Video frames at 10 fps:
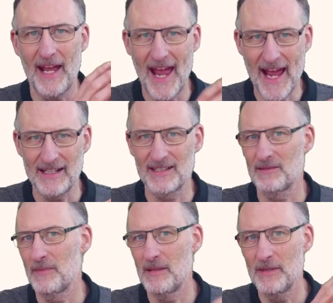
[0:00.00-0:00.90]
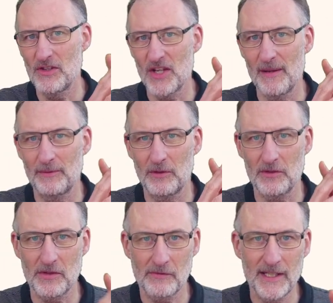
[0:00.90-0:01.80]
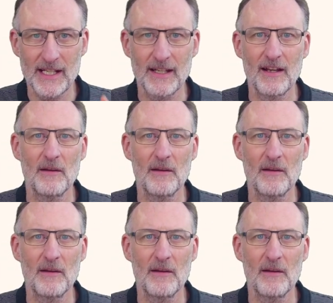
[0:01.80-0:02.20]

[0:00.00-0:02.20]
X, maybe chapter 3,